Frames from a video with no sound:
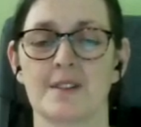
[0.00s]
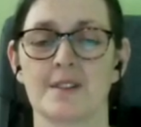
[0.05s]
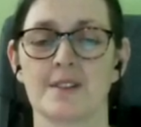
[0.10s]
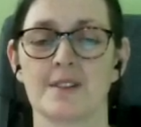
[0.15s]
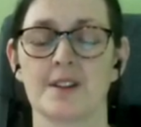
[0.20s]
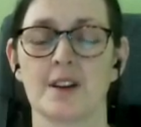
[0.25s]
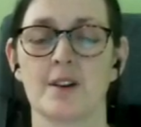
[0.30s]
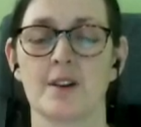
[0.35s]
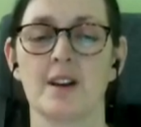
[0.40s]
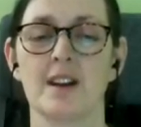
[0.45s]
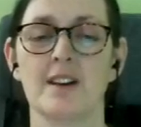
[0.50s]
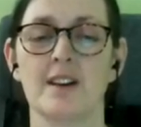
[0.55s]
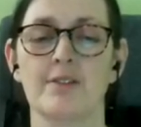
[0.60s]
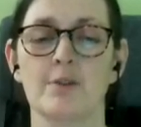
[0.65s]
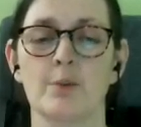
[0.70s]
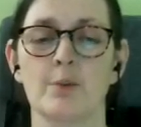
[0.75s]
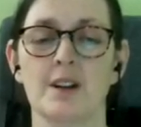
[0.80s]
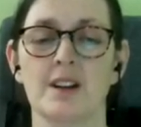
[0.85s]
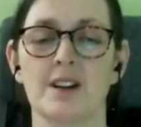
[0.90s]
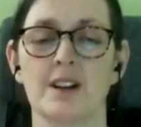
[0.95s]
So
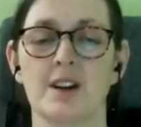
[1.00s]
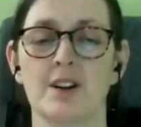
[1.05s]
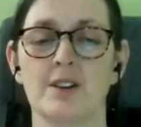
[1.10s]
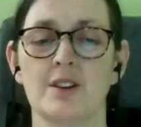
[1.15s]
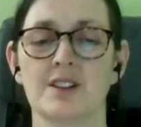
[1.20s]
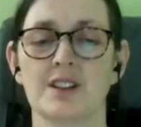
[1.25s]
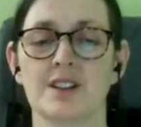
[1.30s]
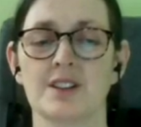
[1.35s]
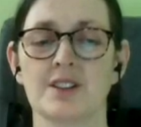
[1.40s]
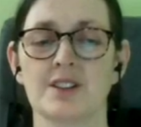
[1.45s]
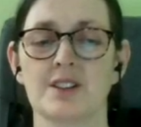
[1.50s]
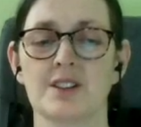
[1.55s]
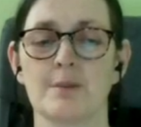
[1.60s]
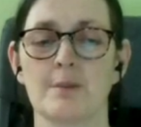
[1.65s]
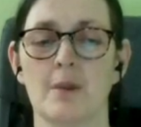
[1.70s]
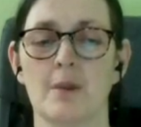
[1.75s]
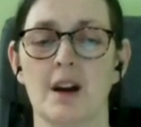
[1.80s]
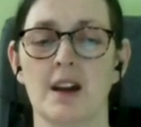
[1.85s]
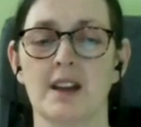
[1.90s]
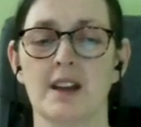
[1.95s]
if we notice the
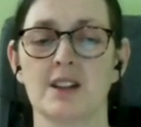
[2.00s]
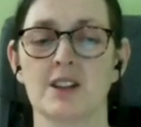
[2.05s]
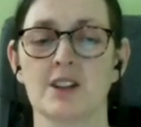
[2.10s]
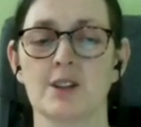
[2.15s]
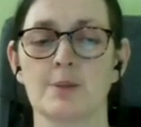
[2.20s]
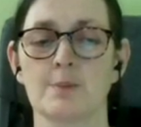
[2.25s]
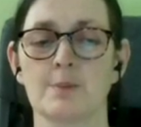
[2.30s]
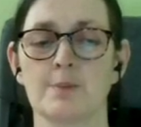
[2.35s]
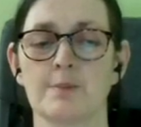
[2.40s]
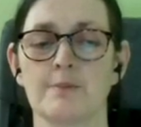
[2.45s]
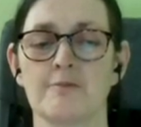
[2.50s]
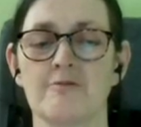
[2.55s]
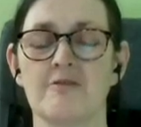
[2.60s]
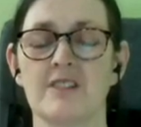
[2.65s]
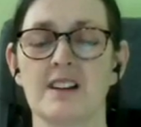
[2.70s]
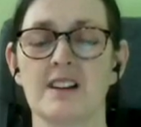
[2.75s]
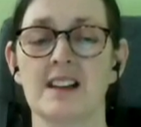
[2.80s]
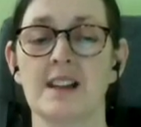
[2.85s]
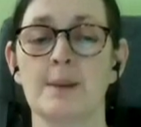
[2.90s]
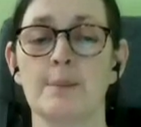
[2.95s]
mind is
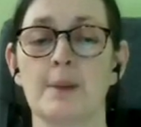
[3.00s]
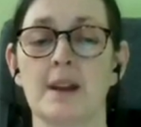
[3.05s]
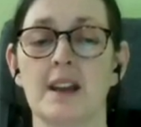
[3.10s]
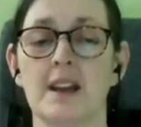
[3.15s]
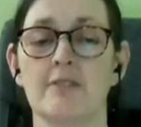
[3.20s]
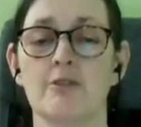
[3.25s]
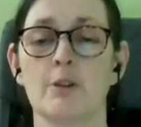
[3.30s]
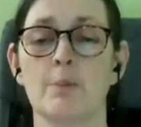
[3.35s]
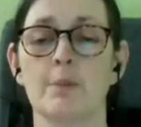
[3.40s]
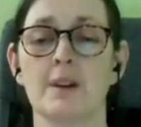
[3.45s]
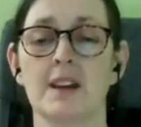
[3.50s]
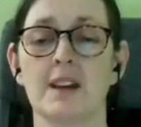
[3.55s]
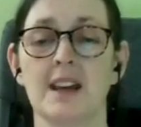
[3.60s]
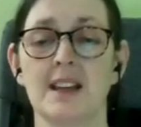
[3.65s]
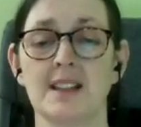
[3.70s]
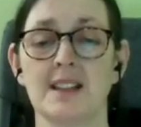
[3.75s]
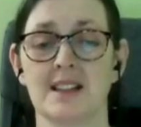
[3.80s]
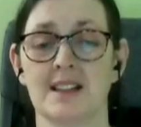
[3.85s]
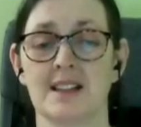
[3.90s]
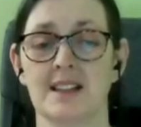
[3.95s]
really being
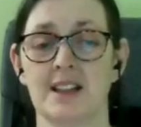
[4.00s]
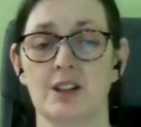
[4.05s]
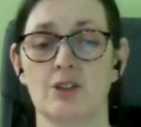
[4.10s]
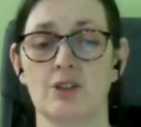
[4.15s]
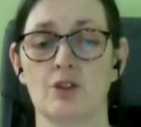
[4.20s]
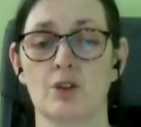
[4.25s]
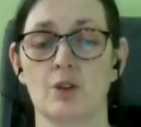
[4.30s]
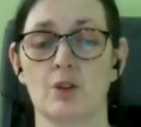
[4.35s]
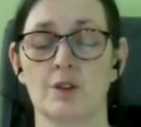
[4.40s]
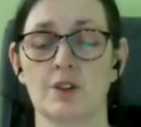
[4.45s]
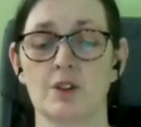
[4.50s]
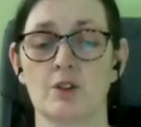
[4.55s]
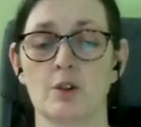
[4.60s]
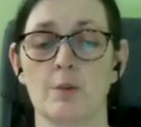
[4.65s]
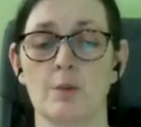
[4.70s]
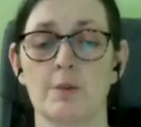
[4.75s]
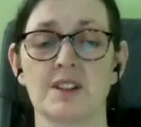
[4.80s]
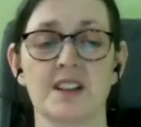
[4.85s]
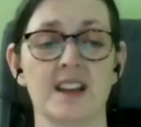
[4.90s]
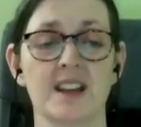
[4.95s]
repeatedly drawn to
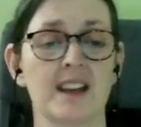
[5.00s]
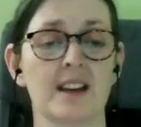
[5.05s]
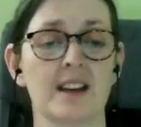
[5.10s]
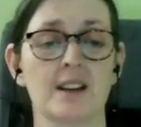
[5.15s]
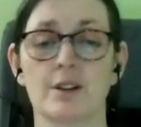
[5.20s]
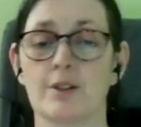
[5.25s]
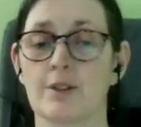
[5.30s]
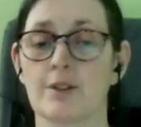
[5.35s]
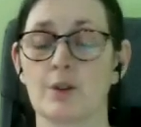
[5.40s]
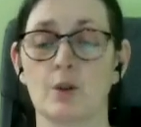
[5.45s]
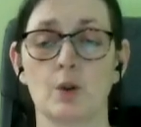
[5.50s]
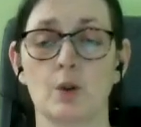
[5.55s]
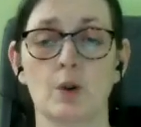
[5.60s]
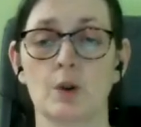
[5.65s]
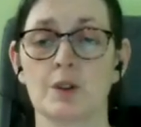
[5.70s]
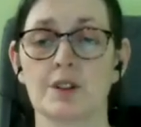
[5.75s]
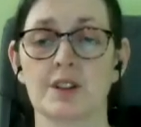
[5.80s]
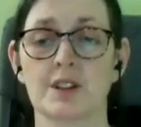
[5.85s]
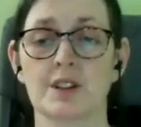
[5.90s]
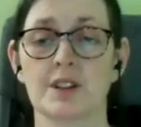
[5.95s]
a particular
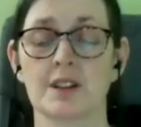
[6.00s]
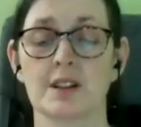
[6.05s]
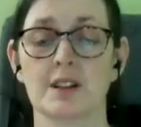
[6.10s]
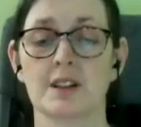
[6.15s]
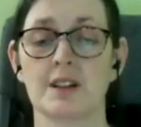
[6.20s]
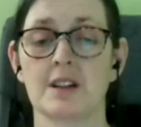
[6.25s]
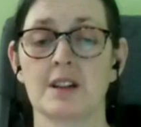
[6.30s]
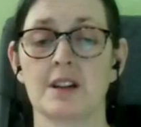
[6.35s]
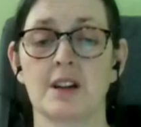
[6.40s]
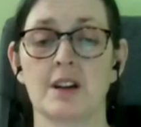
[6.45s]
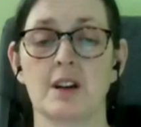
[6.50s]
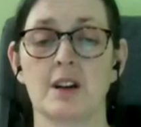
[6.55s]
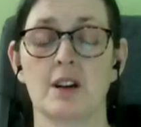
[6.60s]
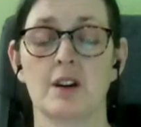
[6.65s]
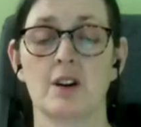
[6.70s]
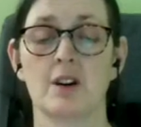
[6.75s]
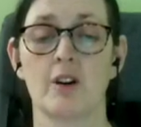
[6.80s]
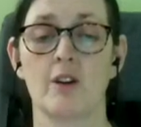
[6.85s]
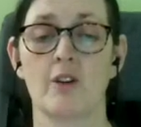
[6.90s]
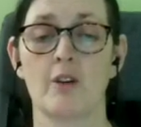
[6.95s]
thought
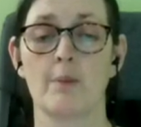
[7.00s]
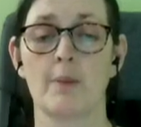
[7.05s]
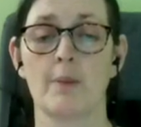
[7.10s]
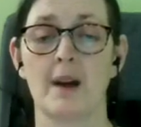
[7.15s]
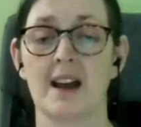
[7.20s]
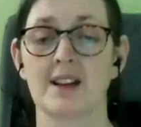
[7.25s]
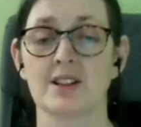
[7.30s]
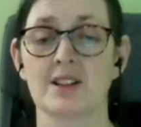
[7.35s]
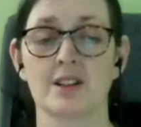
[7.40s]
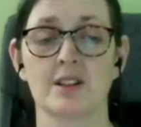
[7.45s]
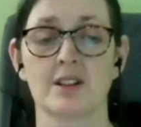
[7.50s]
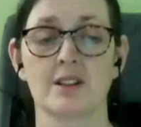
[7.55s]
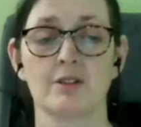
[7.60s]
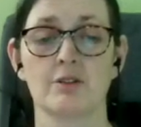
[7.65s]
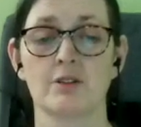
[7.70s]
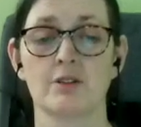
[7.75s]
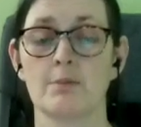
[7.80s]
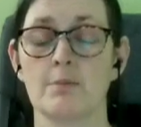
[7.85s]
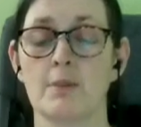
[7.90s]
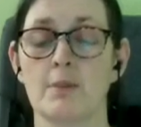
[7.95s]
or a pattern
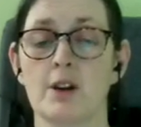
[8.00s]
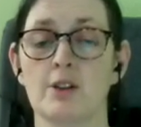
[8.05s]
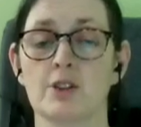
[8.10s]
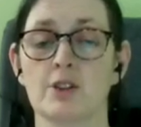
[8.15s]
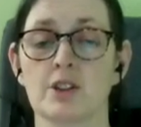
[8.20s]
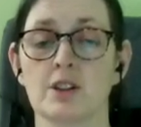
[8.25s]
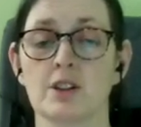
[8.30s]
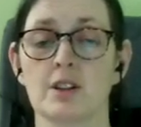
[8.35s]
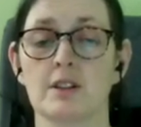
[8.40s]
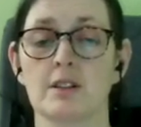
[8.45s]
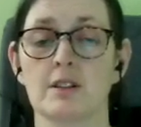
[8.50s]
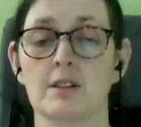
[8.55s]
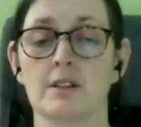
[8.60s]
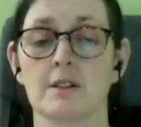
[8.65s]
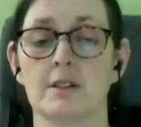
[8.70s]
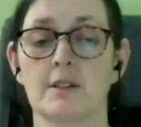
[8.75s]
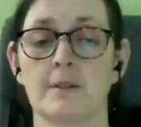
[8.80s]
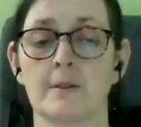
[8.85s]
or emotion,